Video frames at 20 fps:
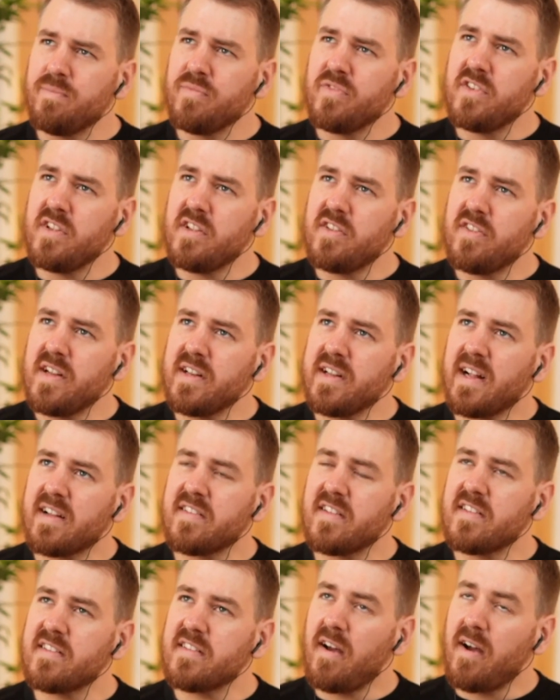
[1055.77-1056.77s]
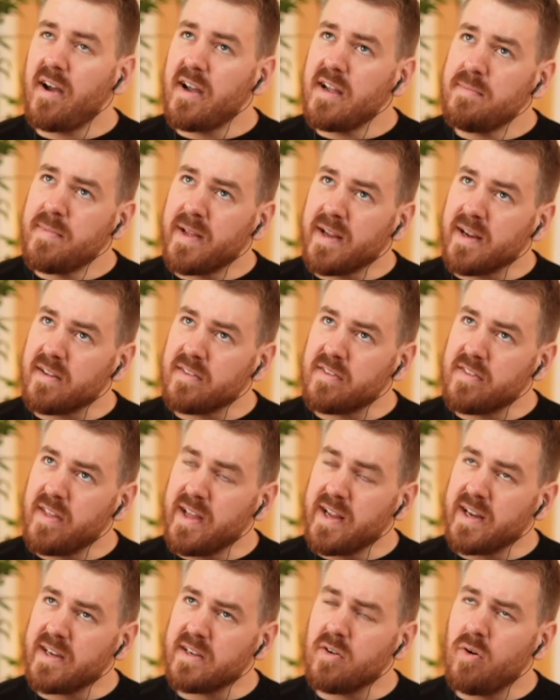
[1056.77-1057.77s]
Do you think that's a timing
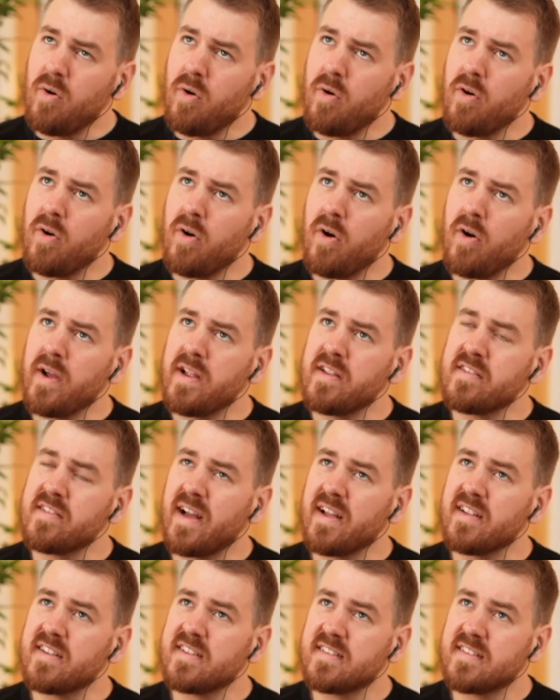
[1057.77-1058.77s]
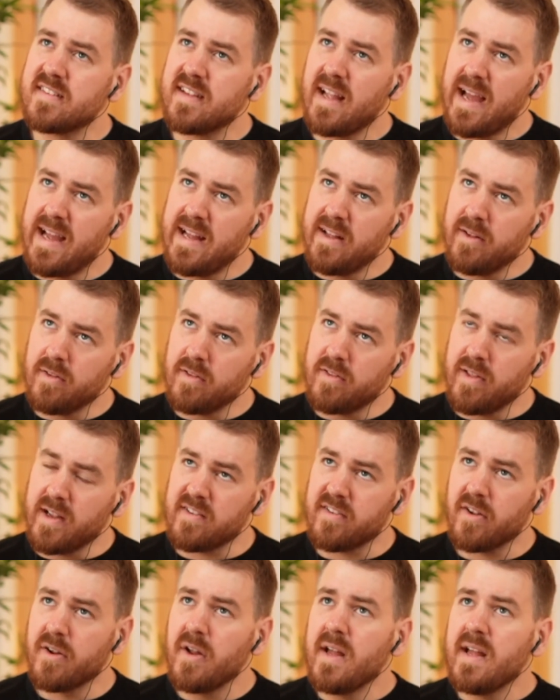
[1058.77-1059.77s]
thing, or is that a scale thing?
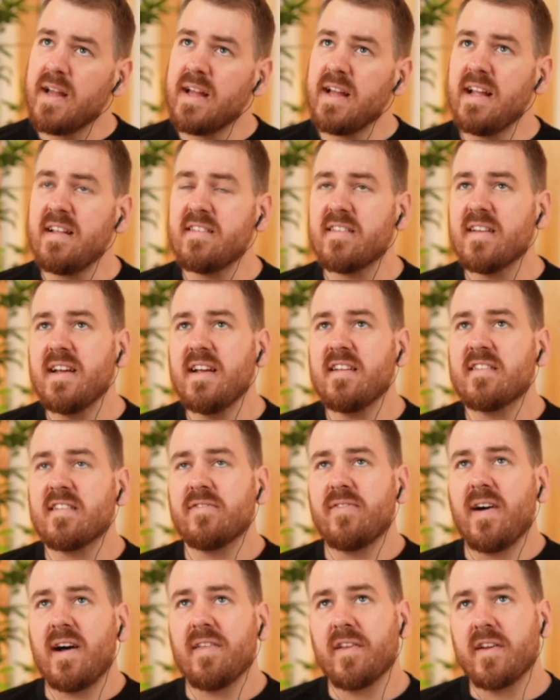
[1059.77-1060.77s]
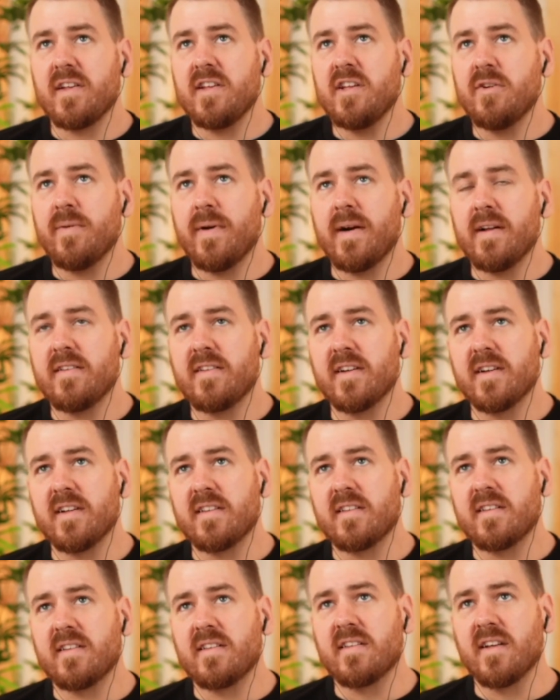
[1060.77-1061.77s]
So is the fact that the
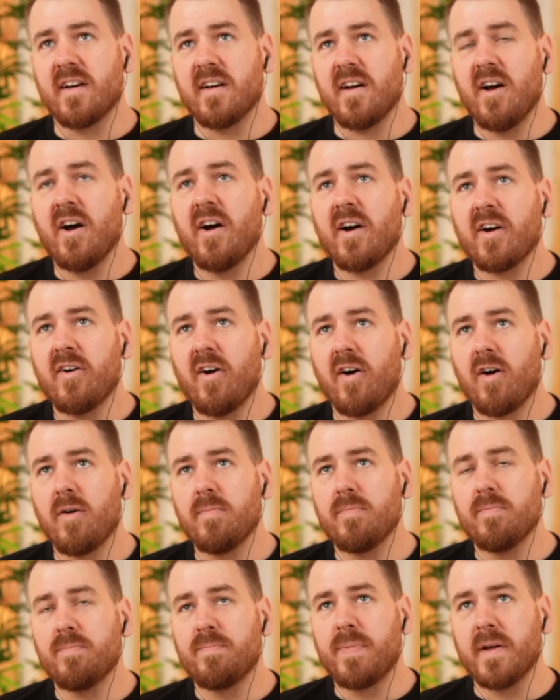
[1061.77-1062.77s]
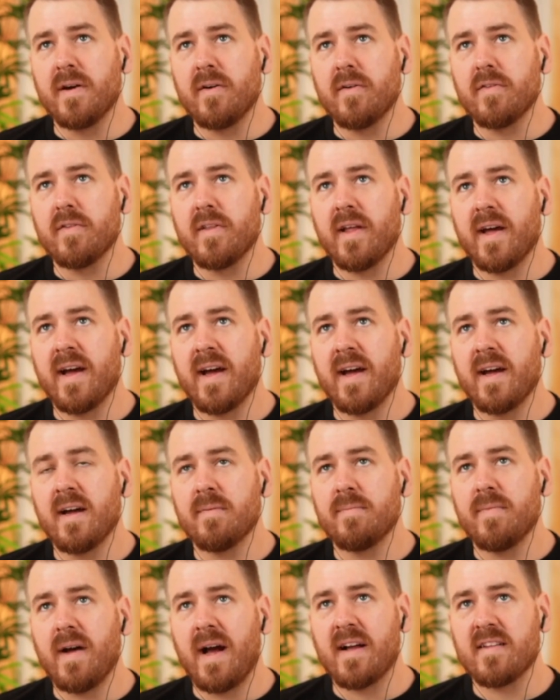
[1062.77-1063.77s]
ERCOT built their
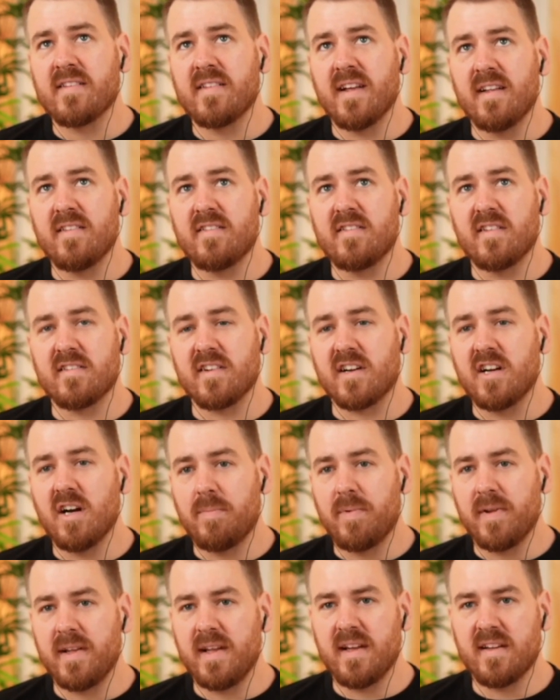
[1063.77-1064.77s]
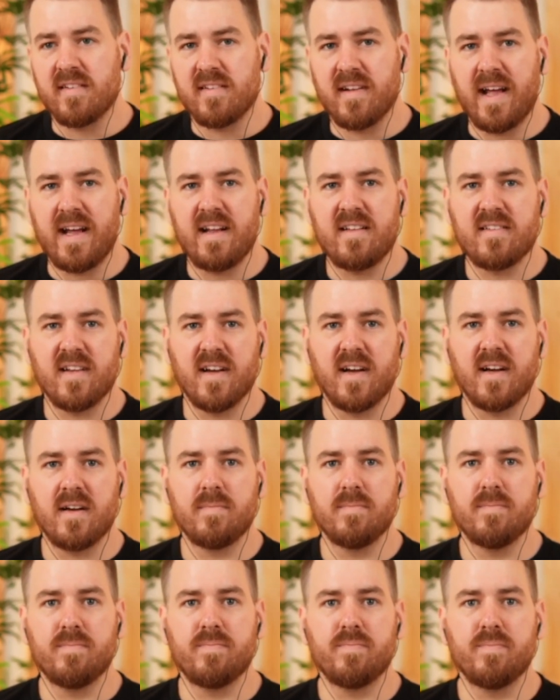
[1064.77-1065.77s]
assets just a couple of years later
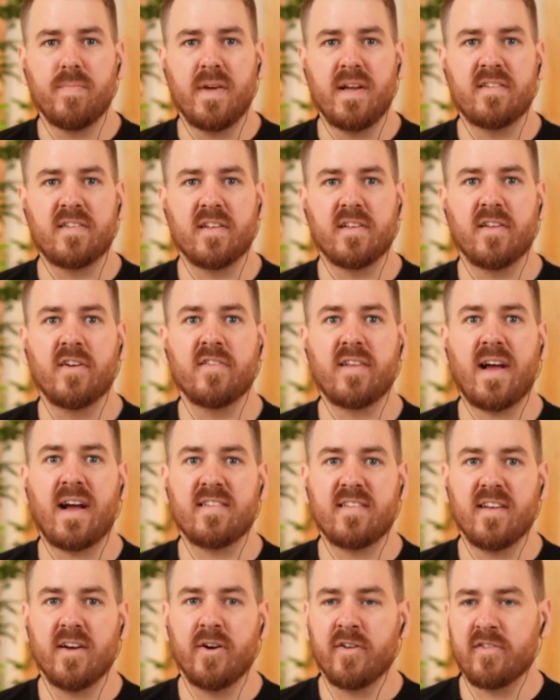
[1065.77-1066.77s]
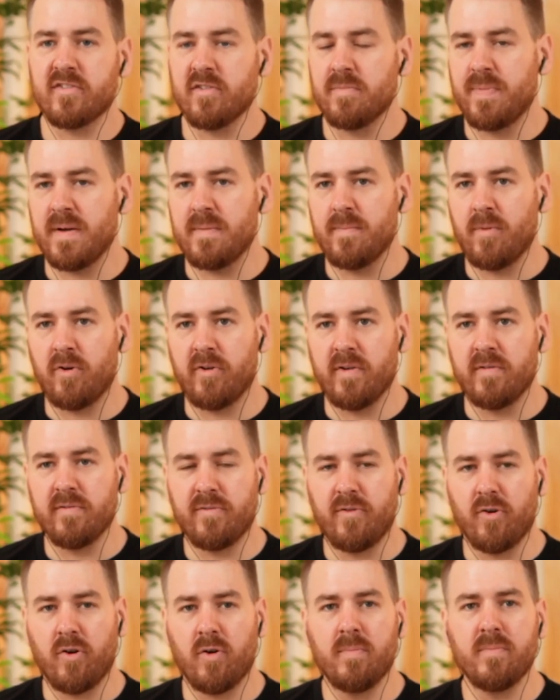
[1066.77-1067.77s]
means that those asset owners are a bit more
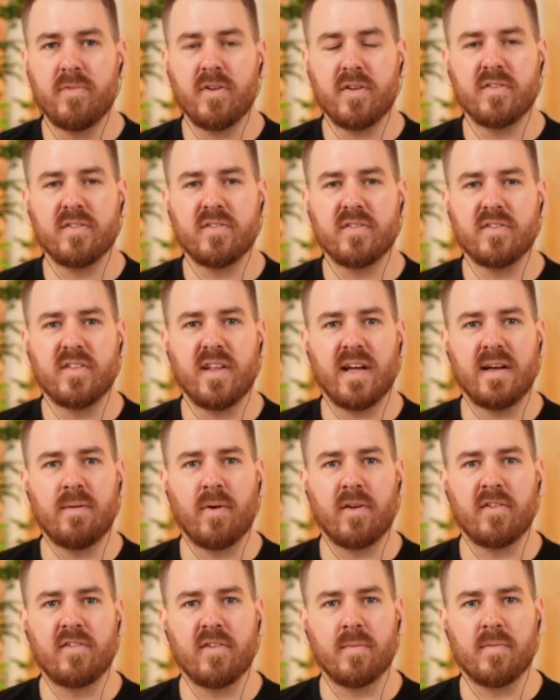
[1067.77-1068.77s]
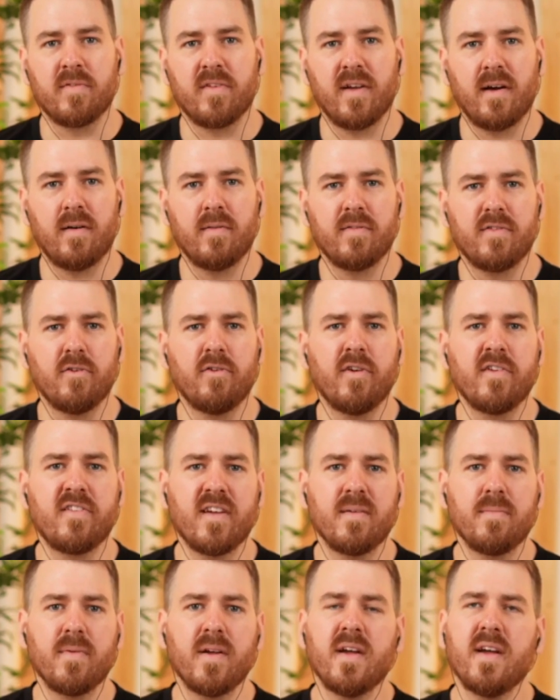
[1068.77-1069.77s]
informed and they want to do it themselves? Or is
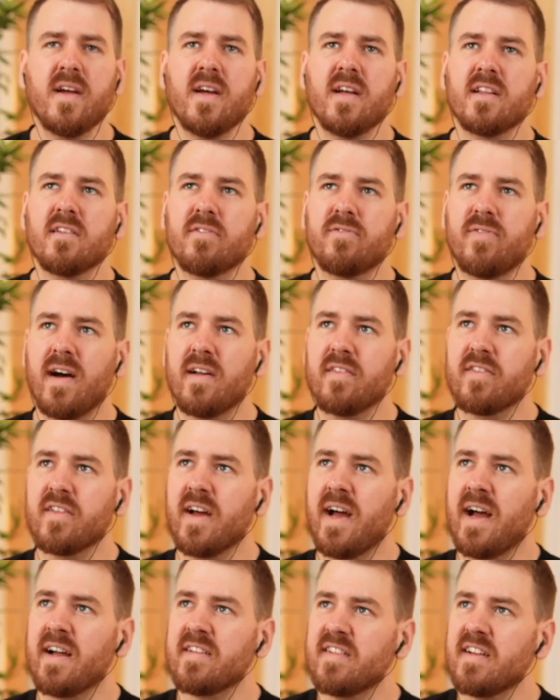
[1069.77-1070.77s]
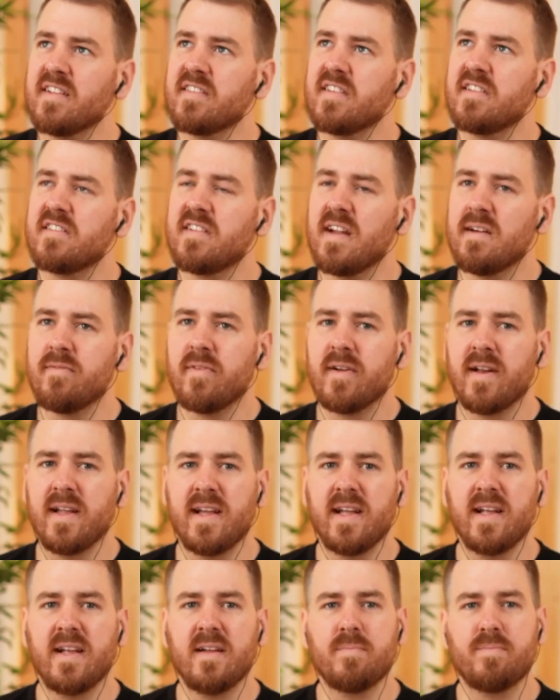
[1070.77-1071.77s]
it the fact that assets are
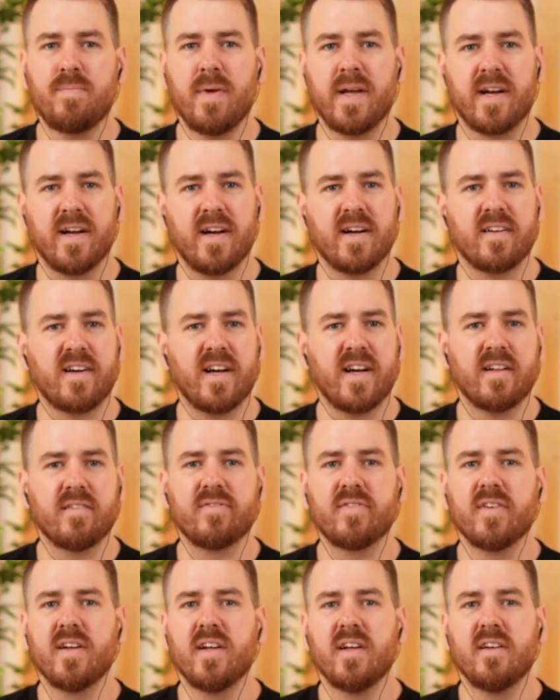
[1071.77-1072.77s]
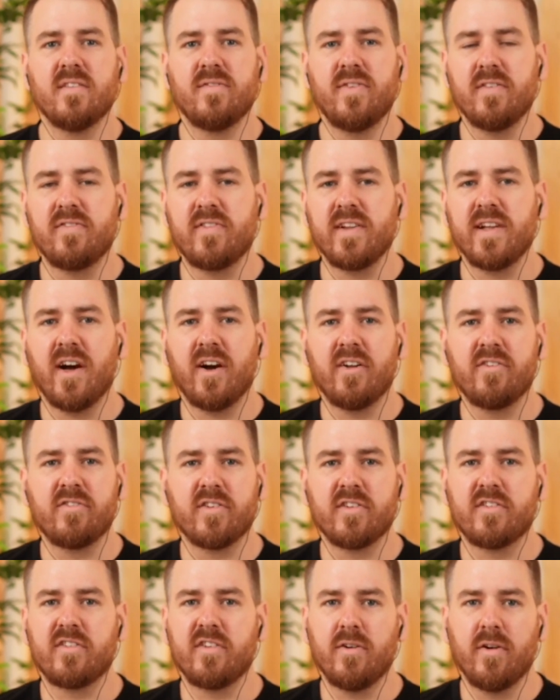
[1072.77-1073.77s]
generally bigger, kind of 50,
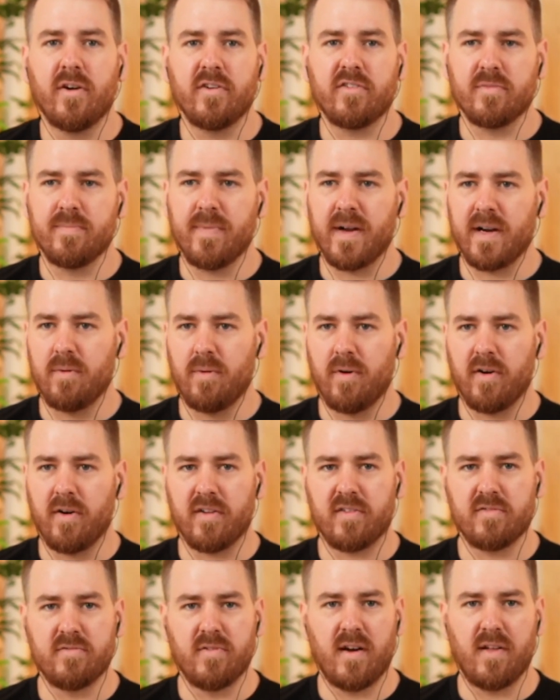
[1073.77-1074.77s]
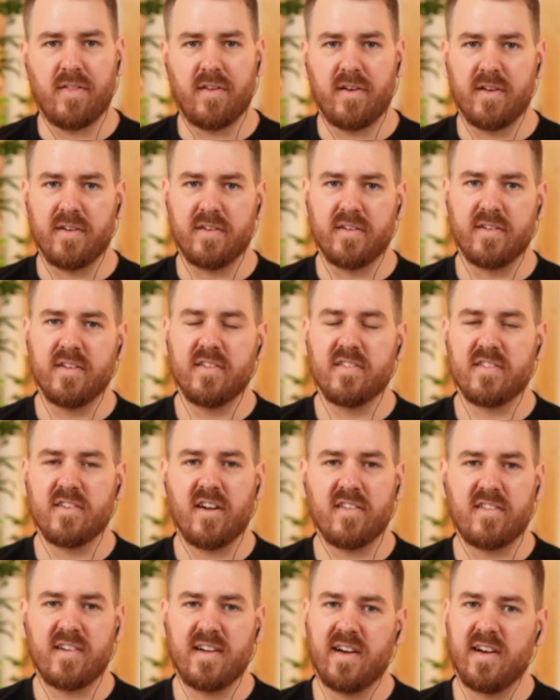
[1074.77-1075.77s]
100, 200 megawatts rather than
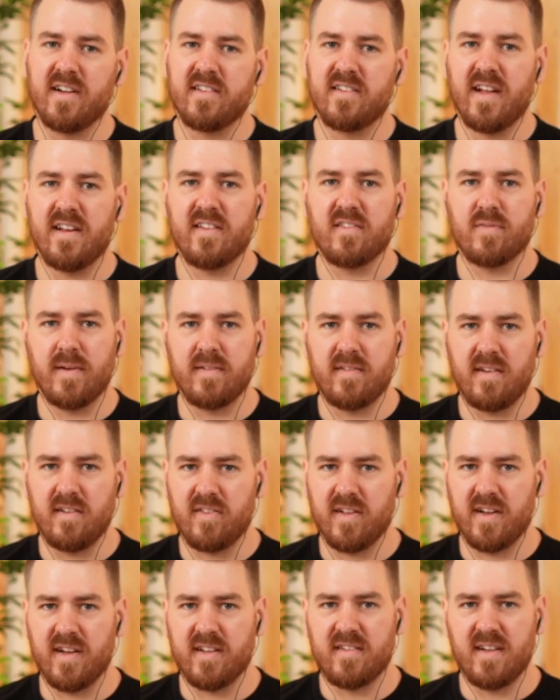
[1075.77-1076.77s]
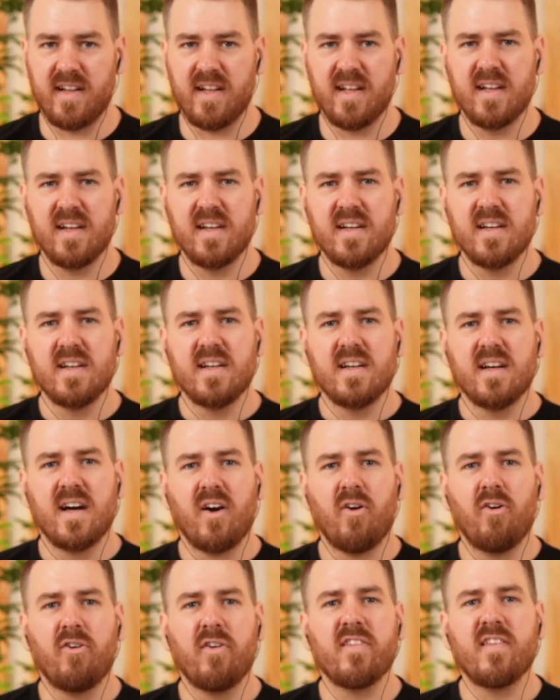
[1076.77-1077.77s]
starting out at 10, 20, 30?
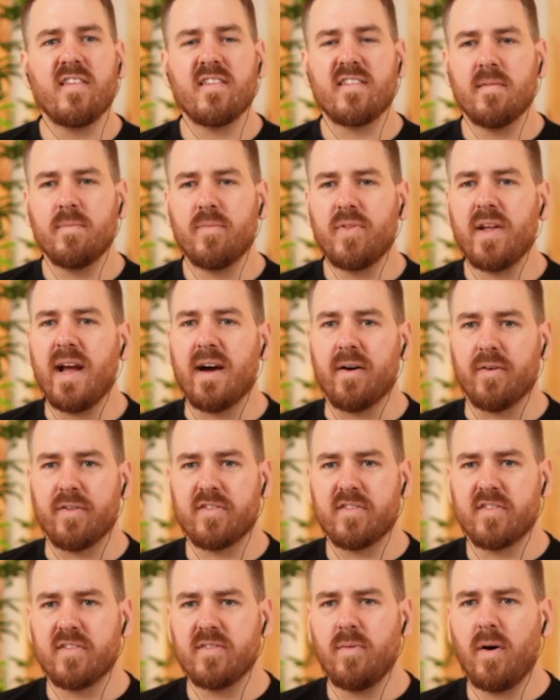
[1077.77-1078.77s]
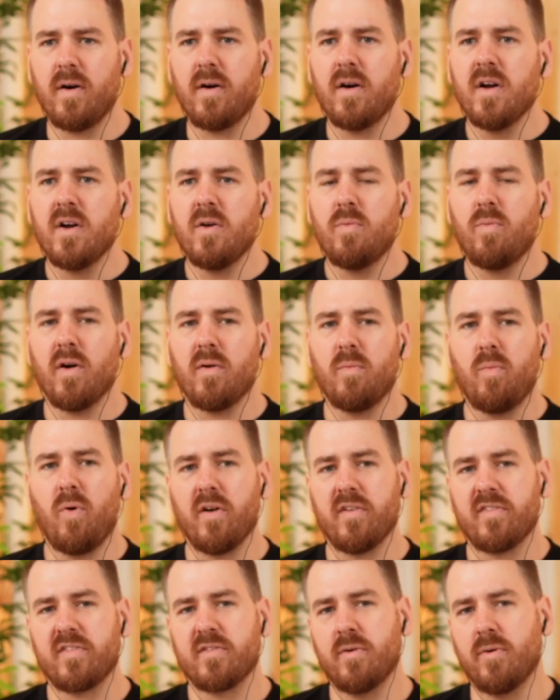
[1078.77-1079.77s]
Or is it something else?
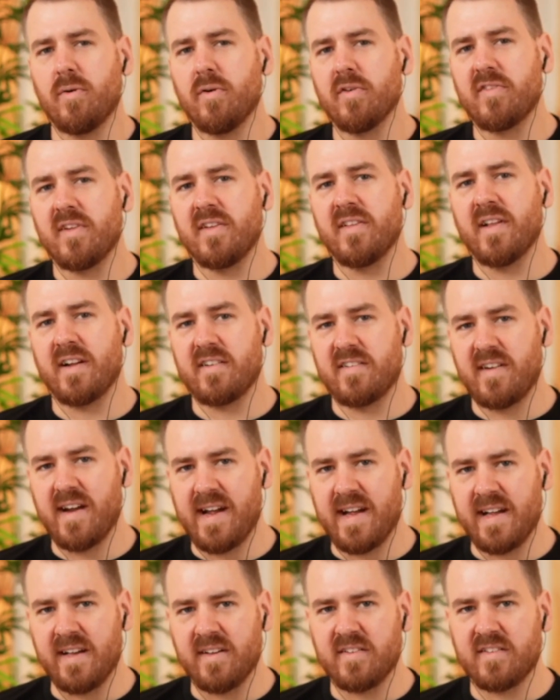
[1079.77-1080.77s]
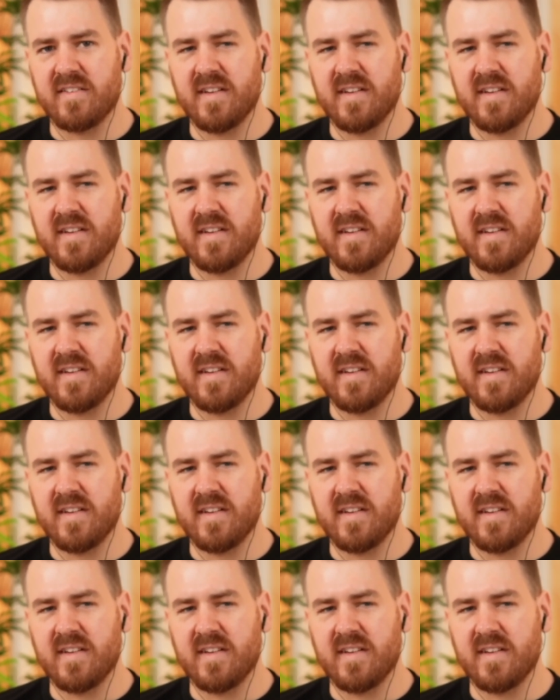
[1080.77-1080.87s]
What's causing that change?